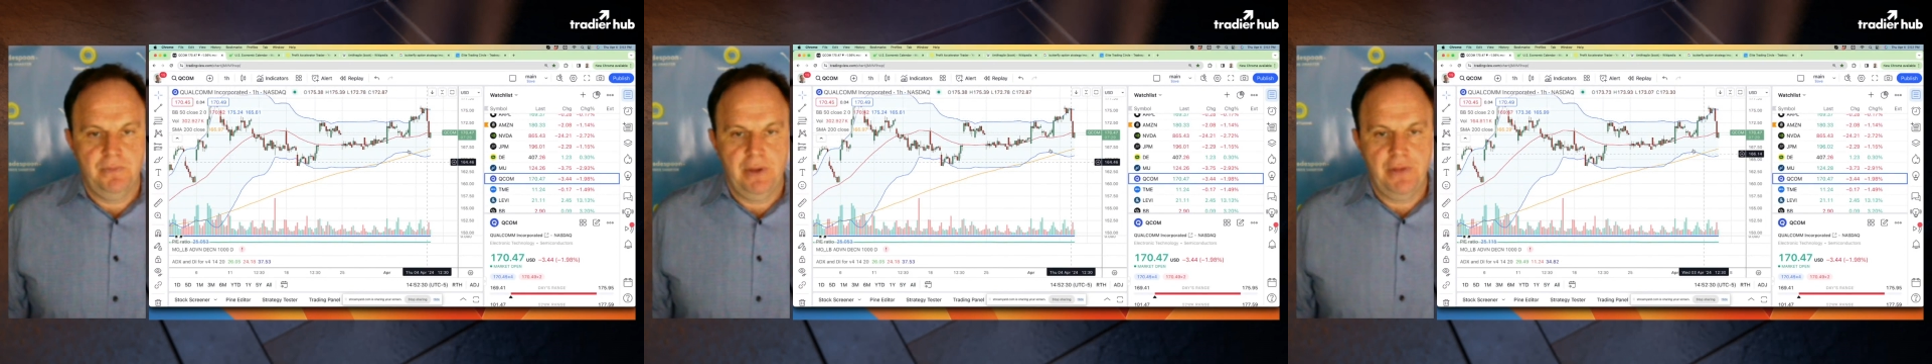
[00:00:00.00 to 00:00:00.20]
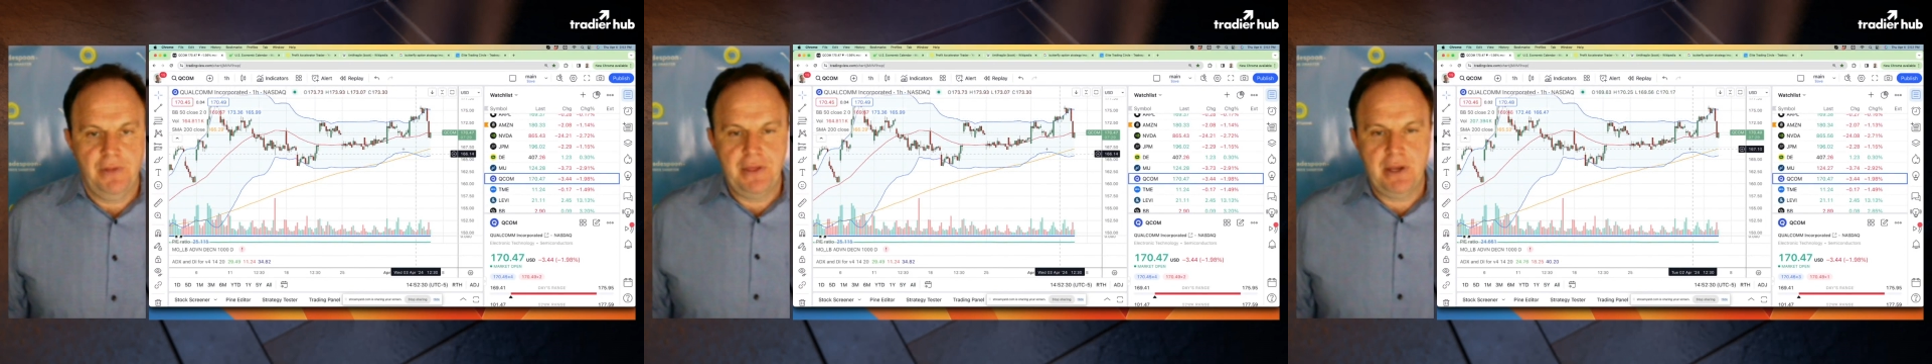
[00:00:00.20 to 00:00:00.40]

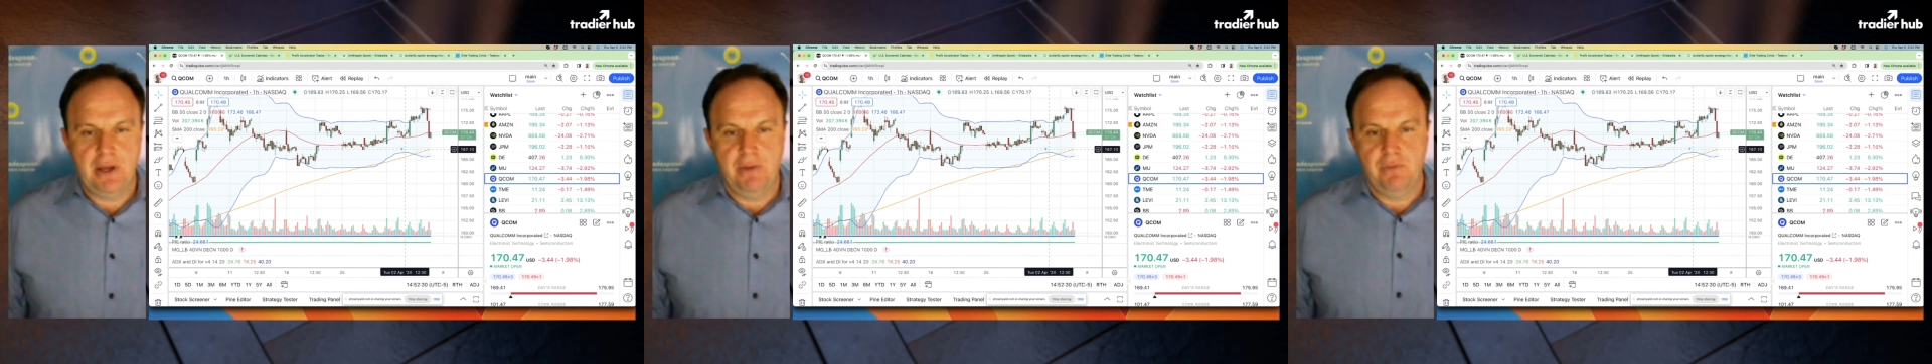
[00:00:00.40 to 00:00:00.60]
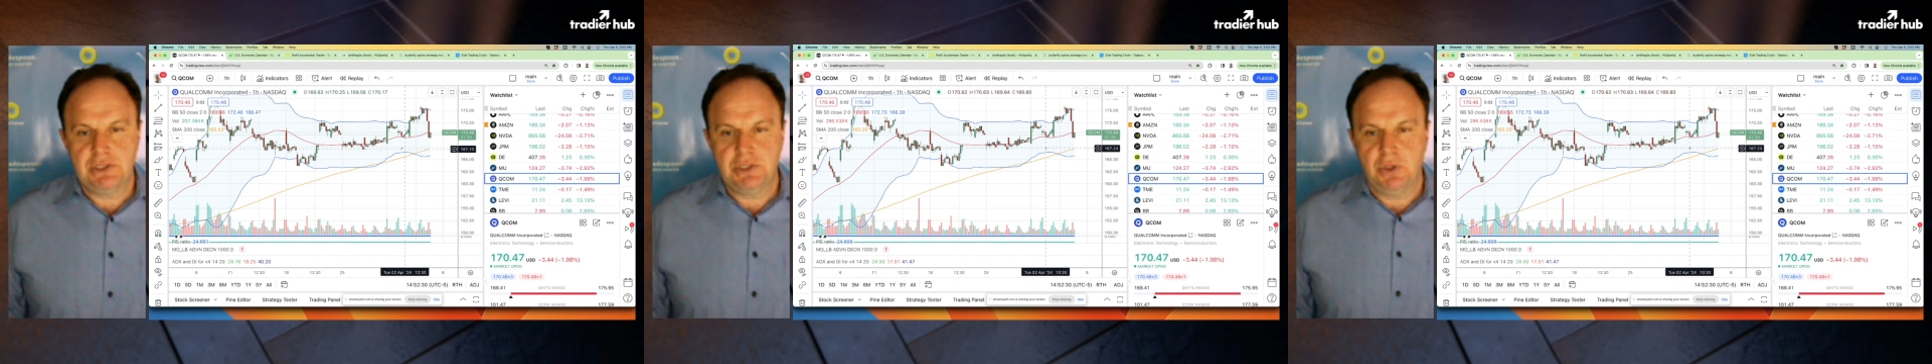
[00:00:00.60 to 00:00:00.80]
I think I
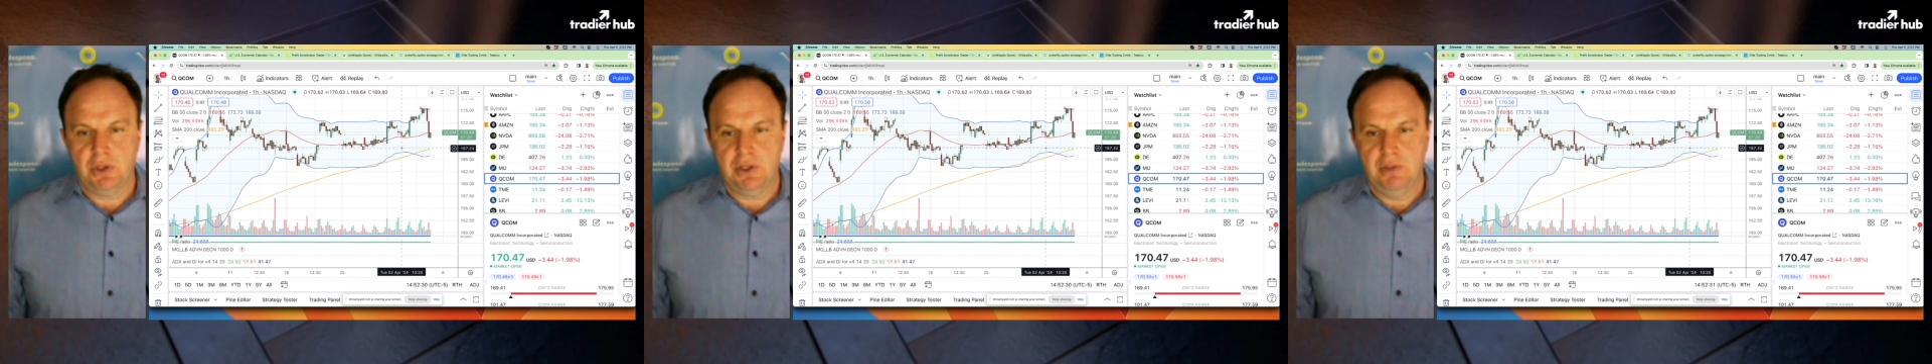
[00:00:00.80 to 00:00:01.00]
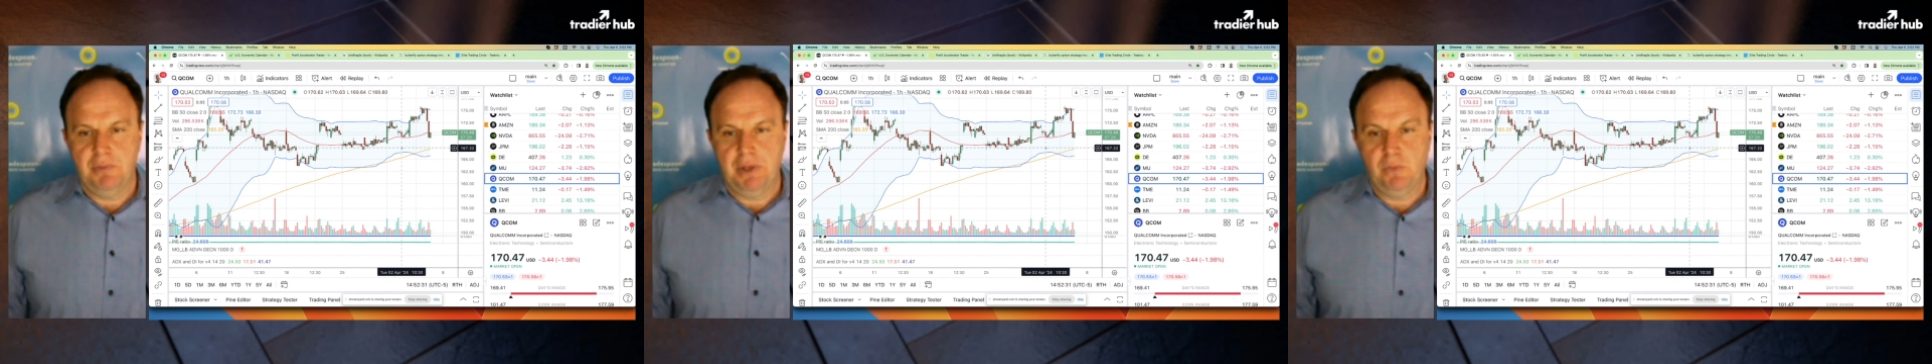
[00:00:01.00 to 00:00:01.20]
was
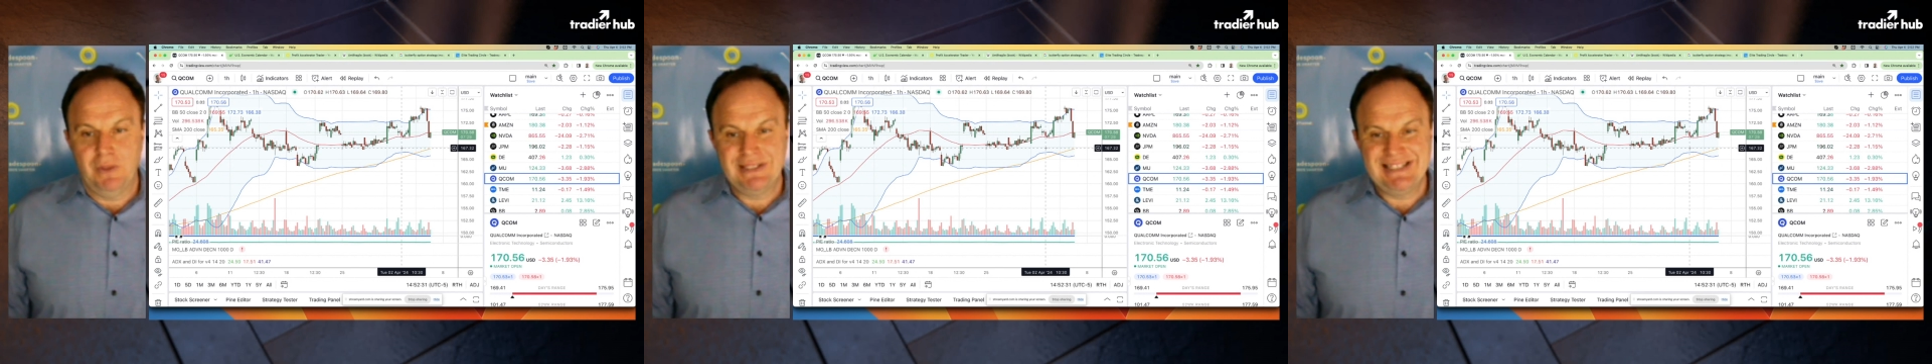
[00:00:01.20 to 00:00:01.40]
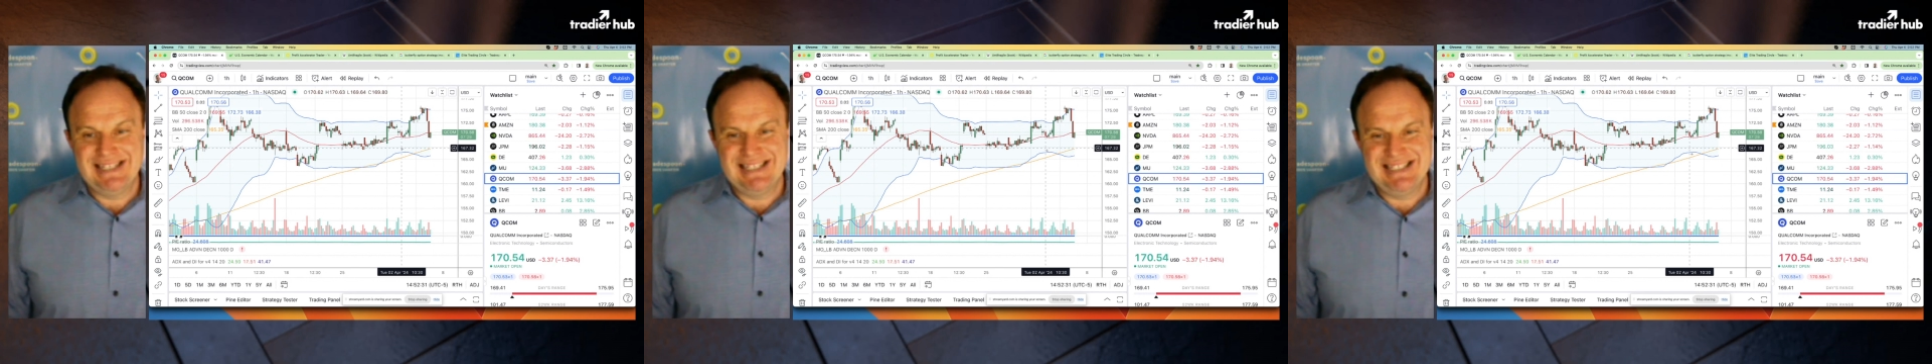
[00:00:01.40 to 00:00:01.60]
talking about
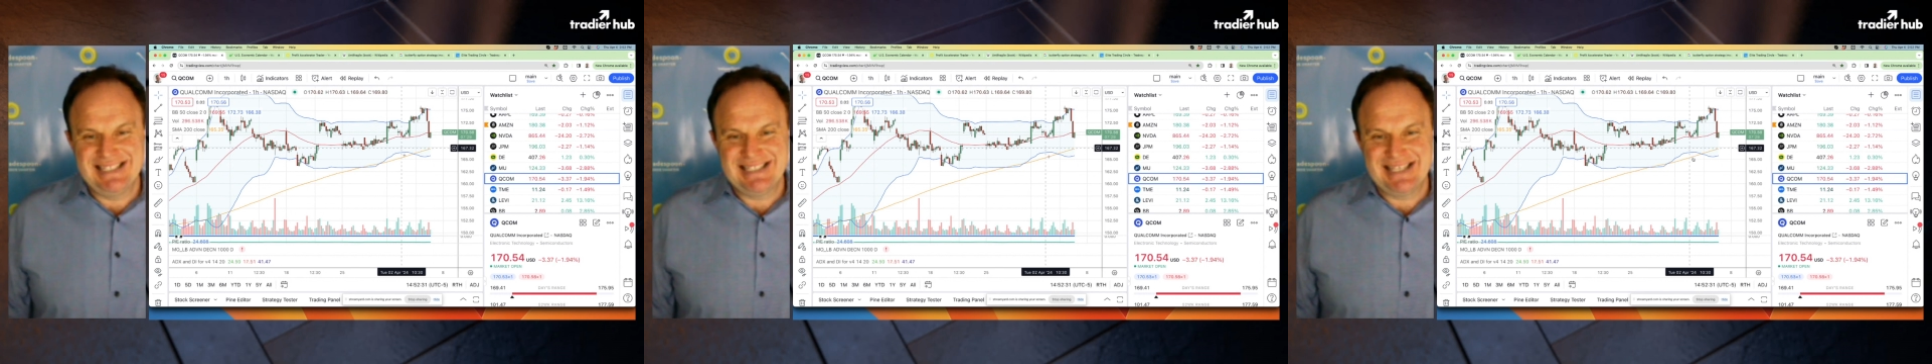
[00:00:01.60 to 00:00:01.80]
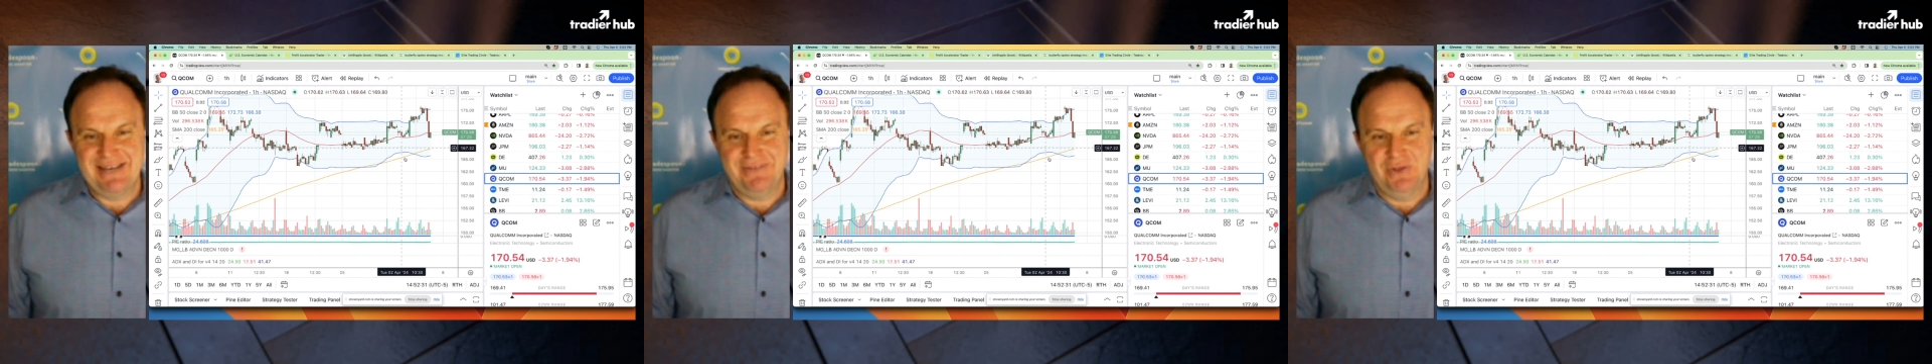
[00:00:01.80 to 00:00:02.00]

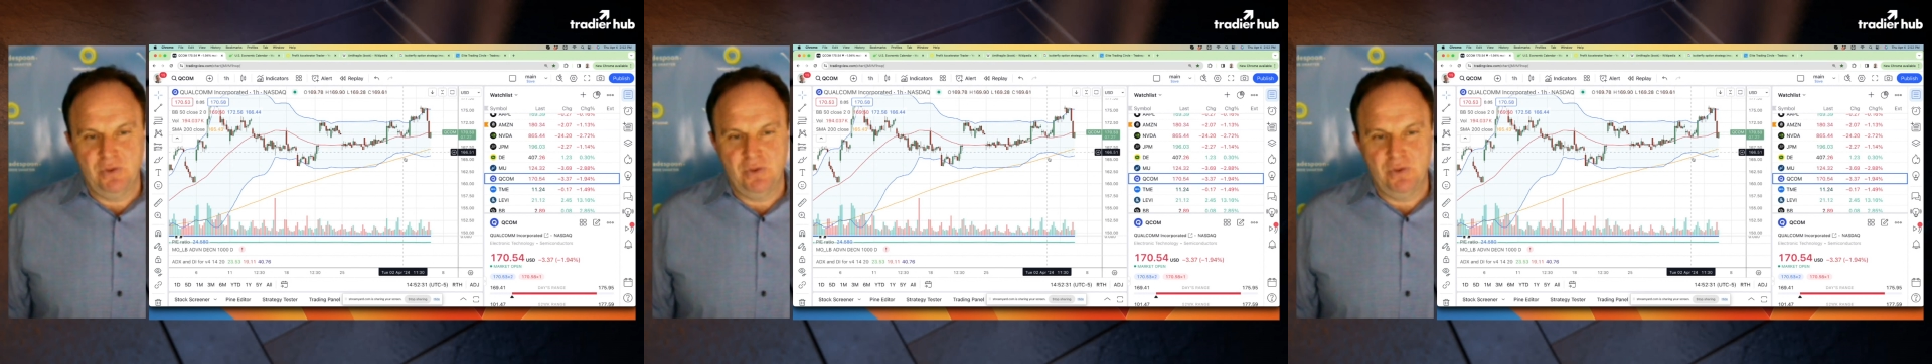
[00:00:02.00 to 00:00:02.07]
167